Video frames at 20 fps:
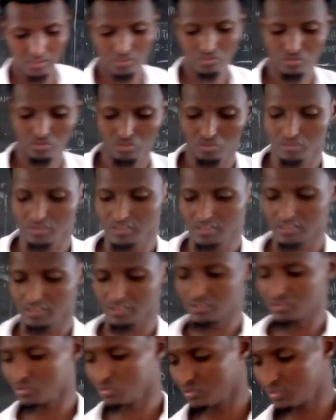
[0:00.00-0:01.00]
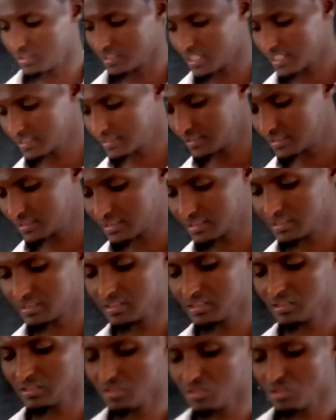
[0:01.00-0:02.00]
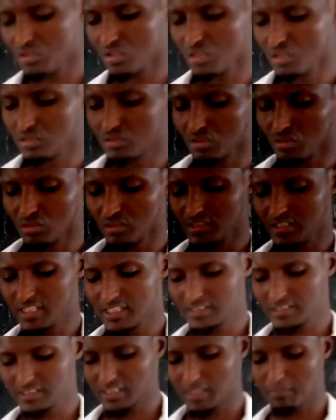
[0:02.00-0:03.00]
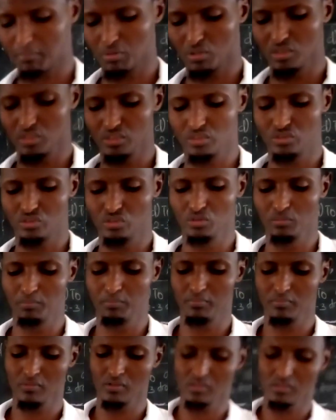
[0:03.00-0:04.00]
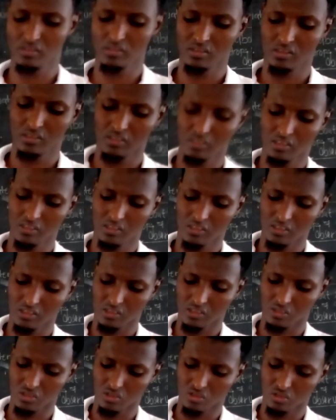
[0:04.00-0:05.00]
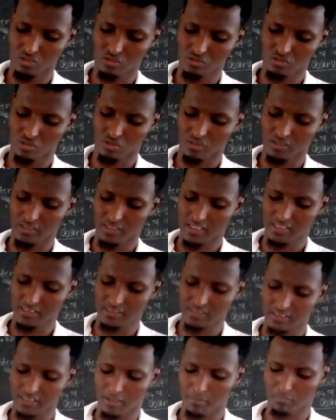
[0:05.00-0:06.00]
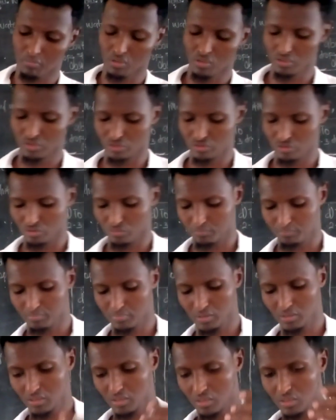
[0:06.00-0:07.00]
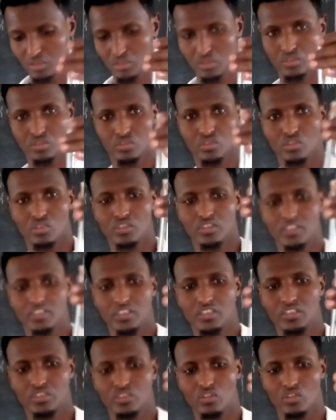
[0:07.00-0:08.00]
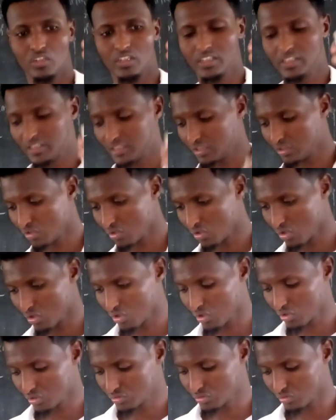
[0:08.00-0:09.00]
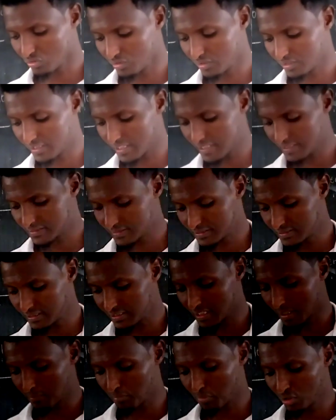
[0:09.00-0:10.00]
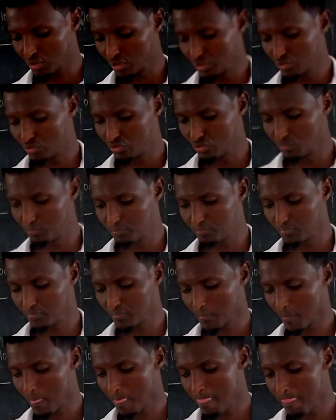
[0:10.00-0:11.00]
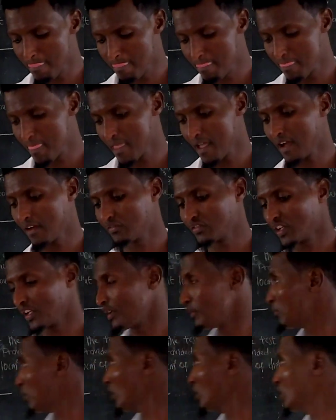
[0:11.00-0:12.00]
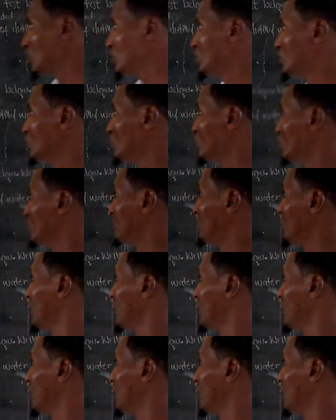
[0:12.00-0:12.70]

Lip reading: So this is solid S, all solid S in a boiling tube, all solid S in a boiling tube. So this is solid, all solid S in a boiling tube. After in boiling tube,